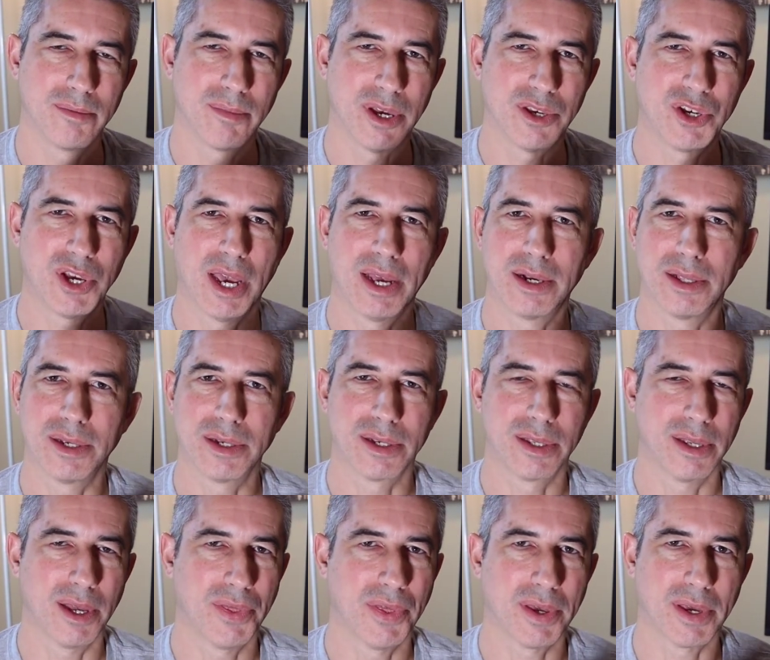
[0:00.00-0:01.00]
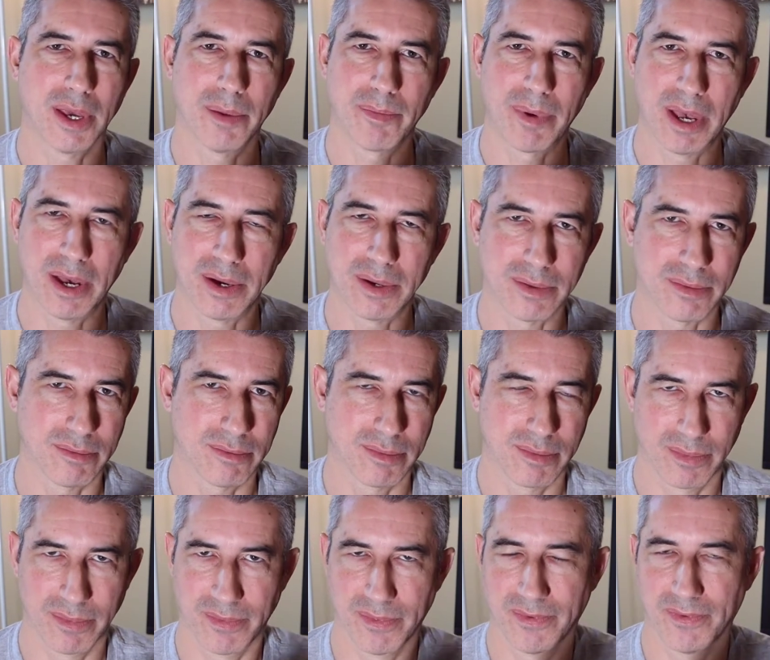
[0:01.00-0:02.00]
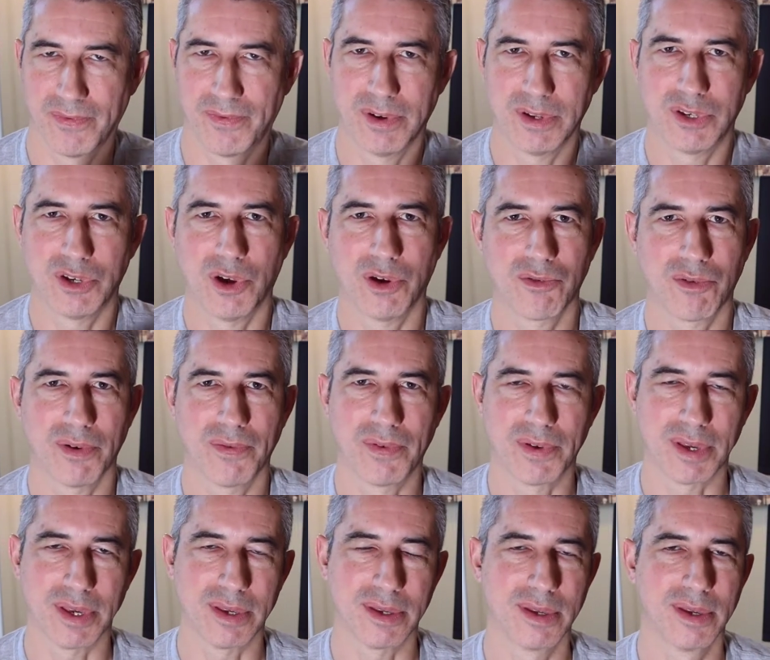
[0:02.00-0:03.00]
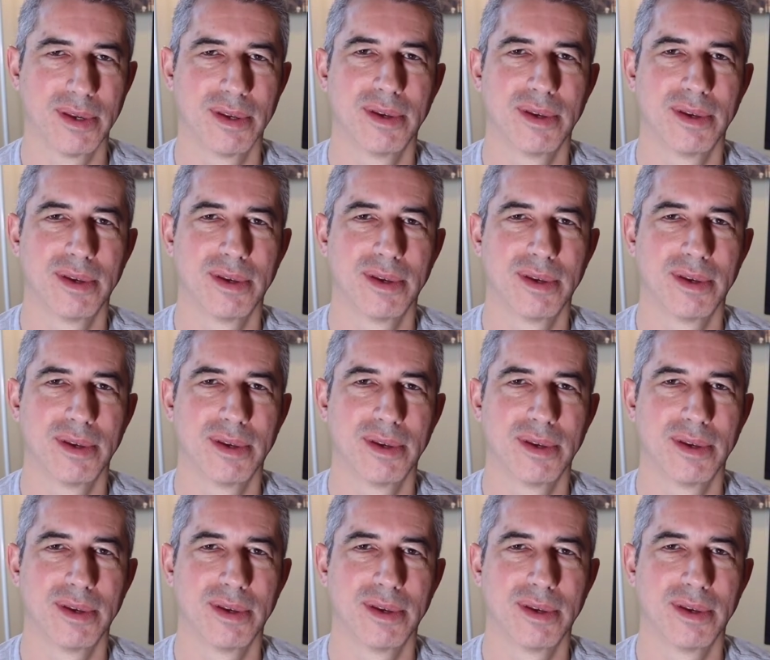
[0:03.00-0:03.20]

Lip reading: My channel is nothing about photography.